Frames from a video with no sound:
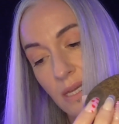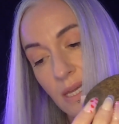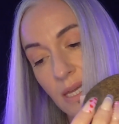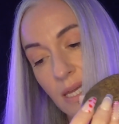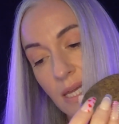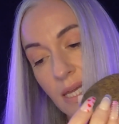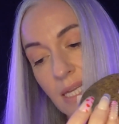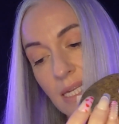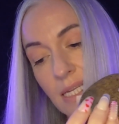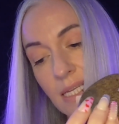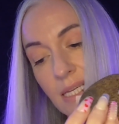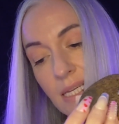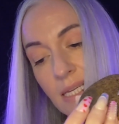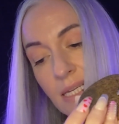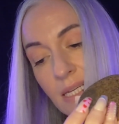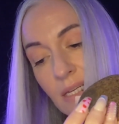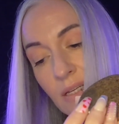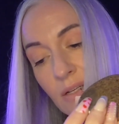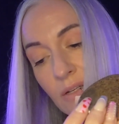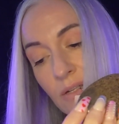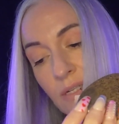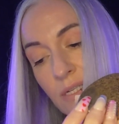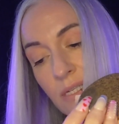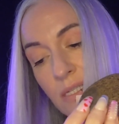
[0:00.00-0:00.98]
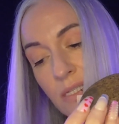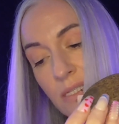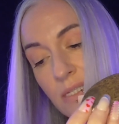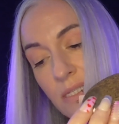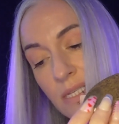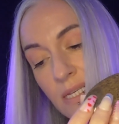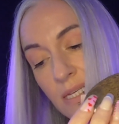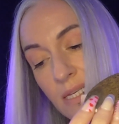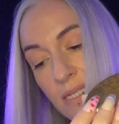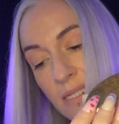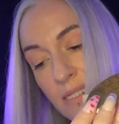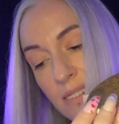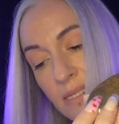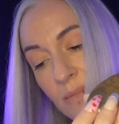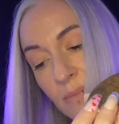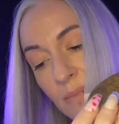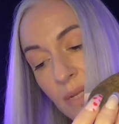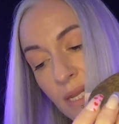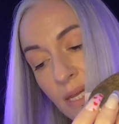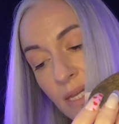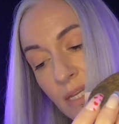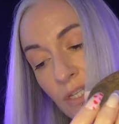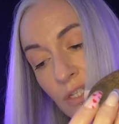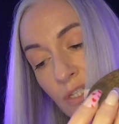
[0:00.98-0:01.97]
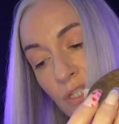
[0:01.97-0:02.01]
It can increase the
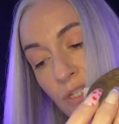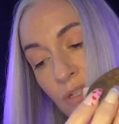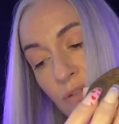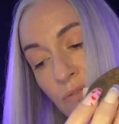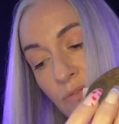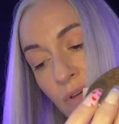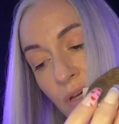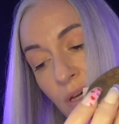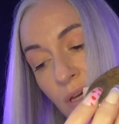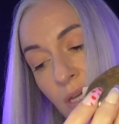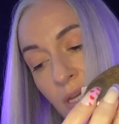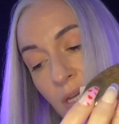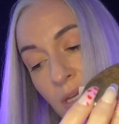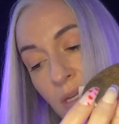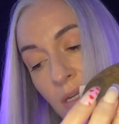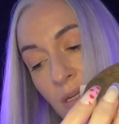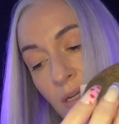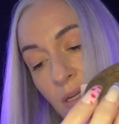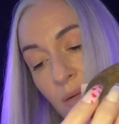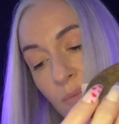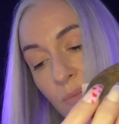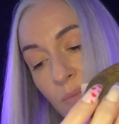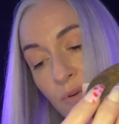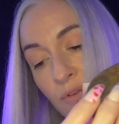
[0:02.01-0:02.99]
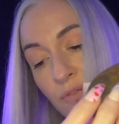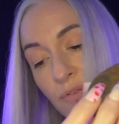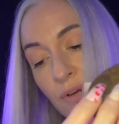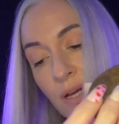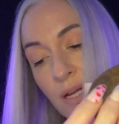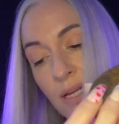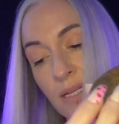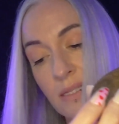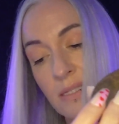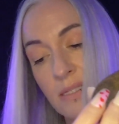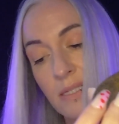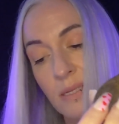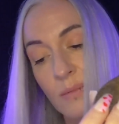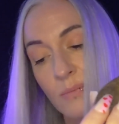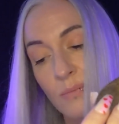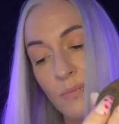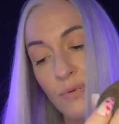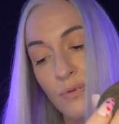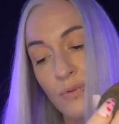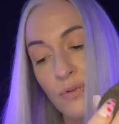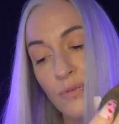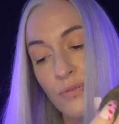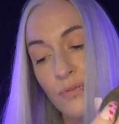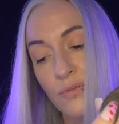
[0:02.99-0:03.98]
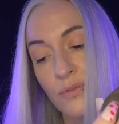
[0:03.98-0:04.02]
assimilation of iron and provides an
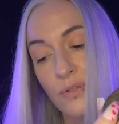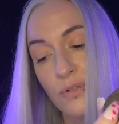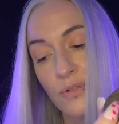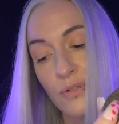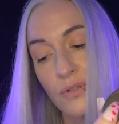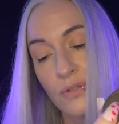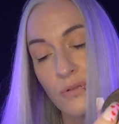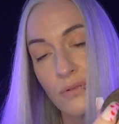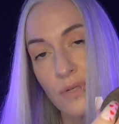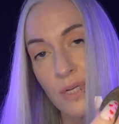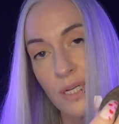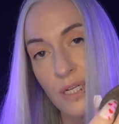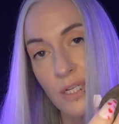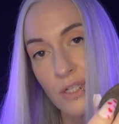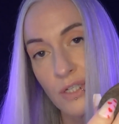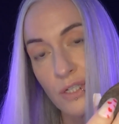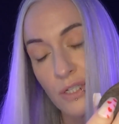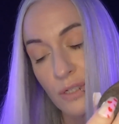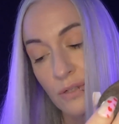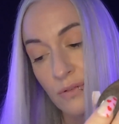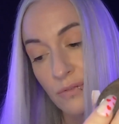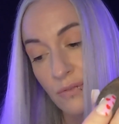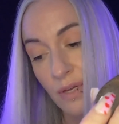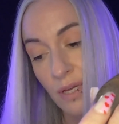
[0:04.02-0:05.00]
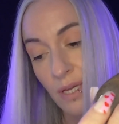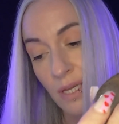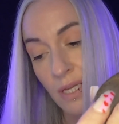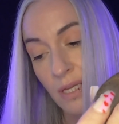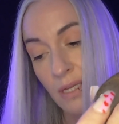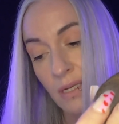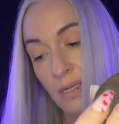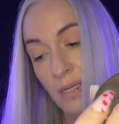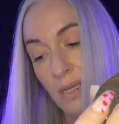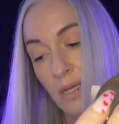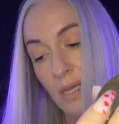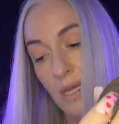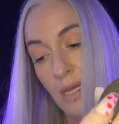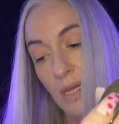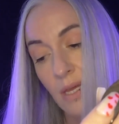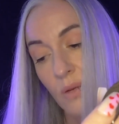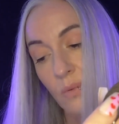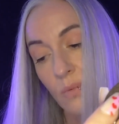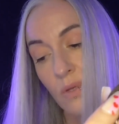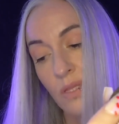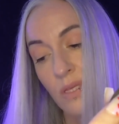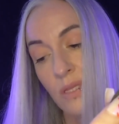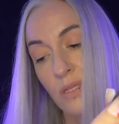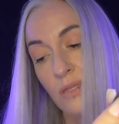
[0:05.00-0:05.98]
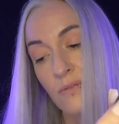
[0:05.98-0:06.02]
improved duration of iron
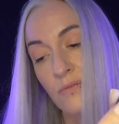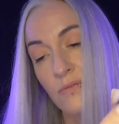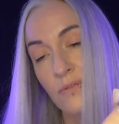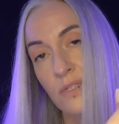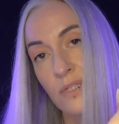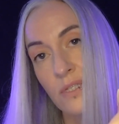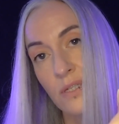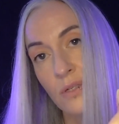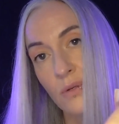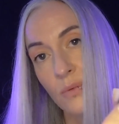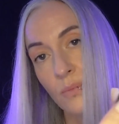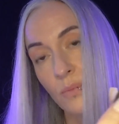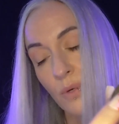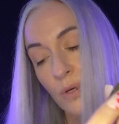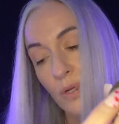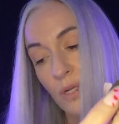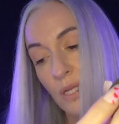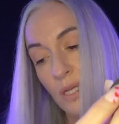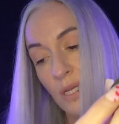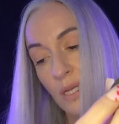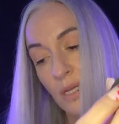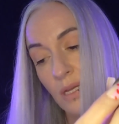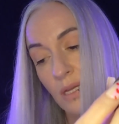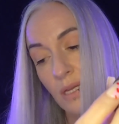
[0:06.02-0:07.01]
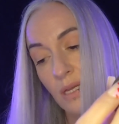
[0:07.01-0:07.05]
within the physical body.